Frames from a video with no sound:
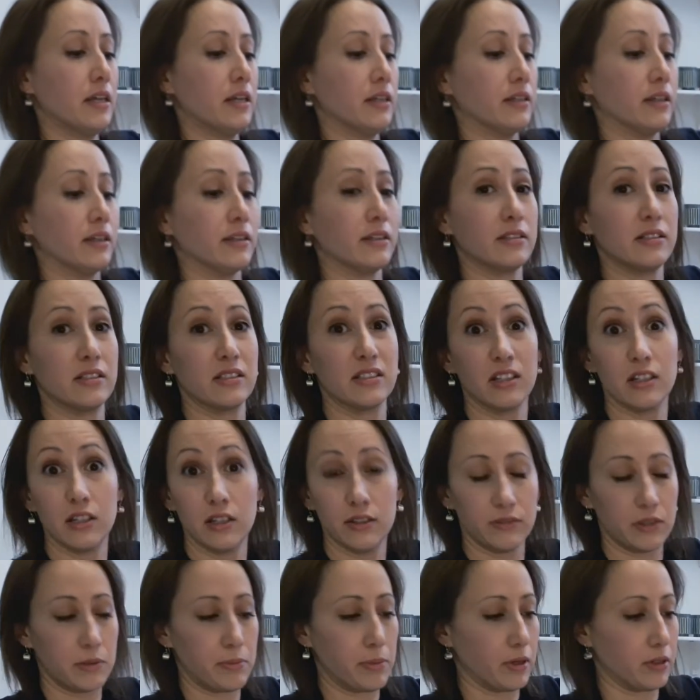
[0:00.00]
Now this is a
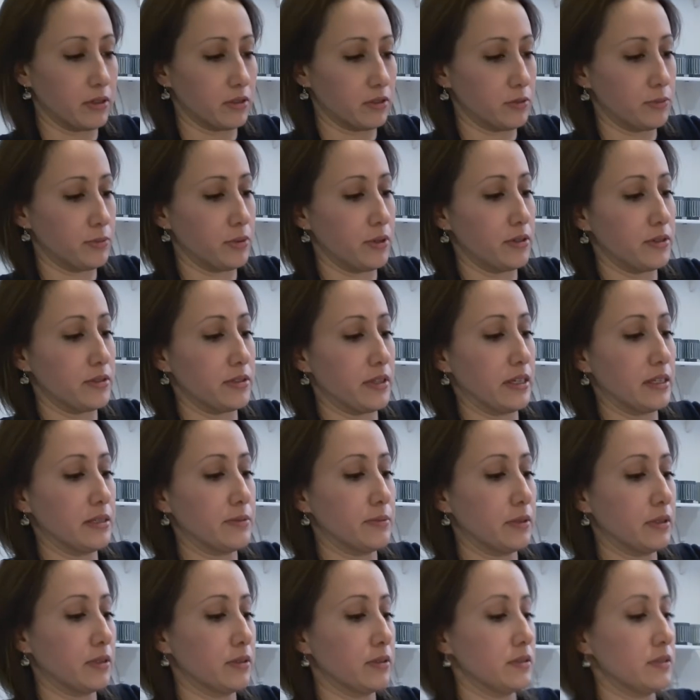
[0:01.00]
lovely part of the process
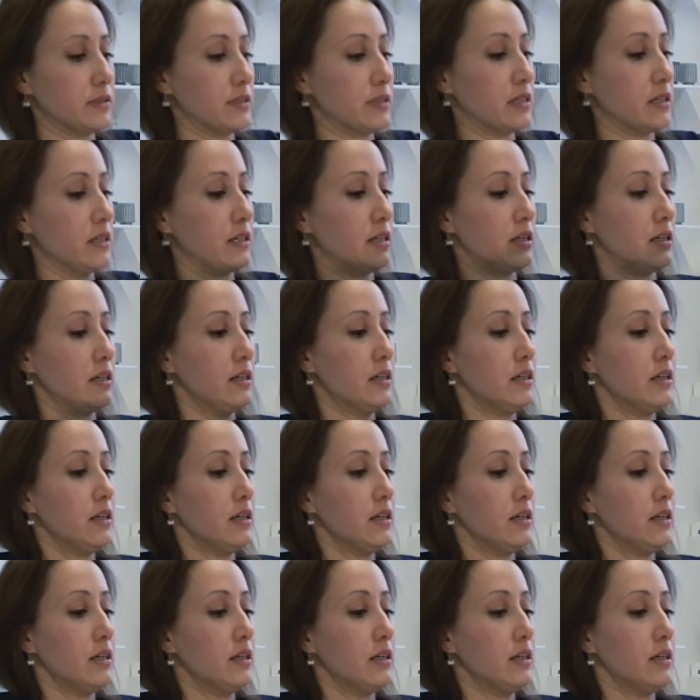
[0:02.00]
because the